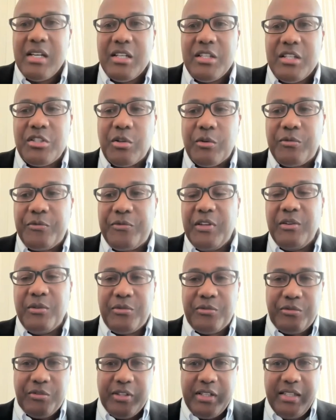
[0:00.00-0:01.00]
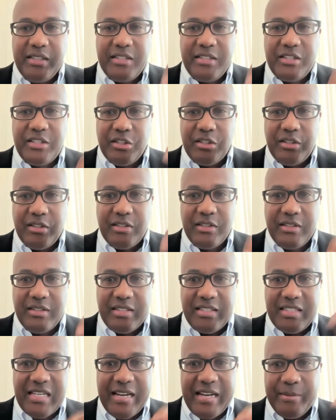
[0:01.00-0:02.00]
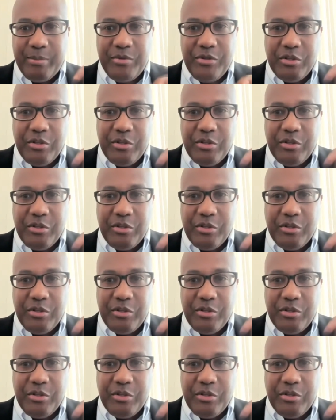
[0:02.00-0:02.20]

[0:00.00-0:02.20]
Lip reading: So feel free to type